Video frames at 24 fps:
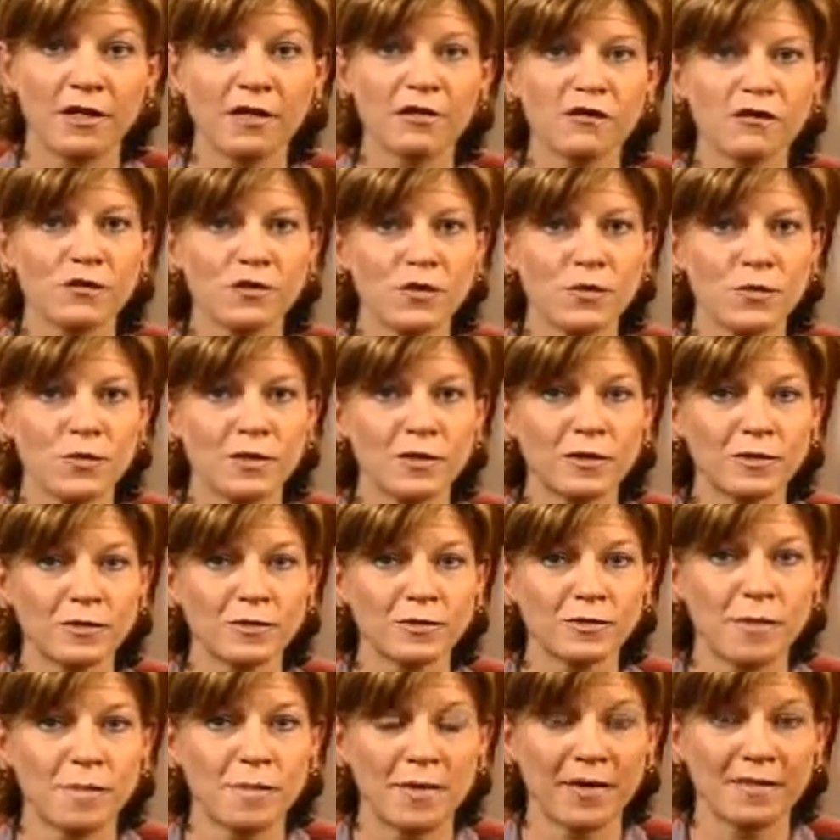so you can
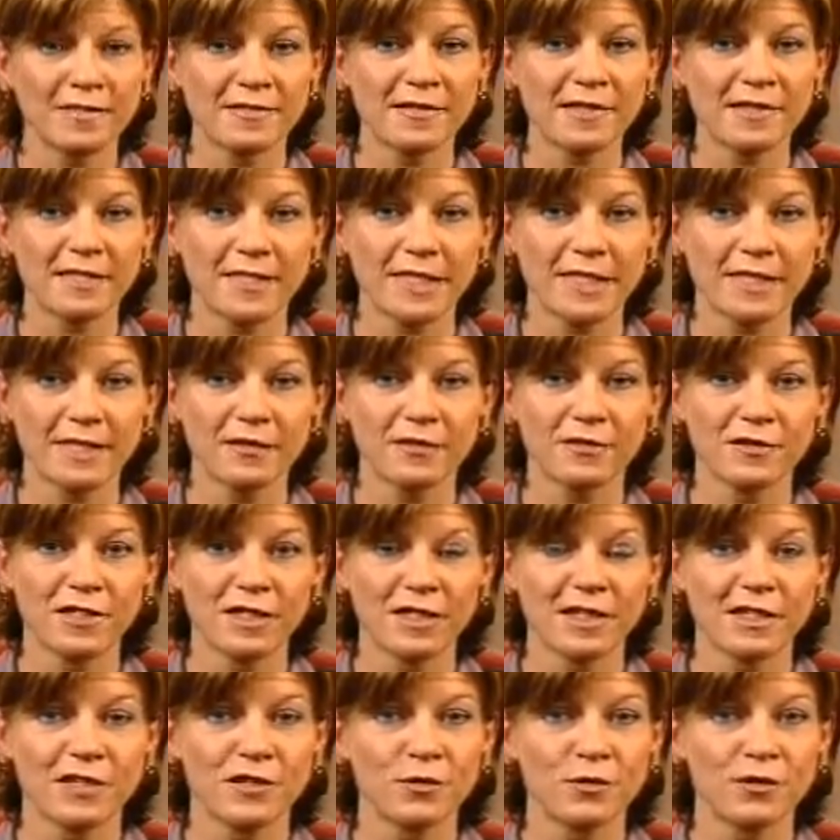learn the basic skills needed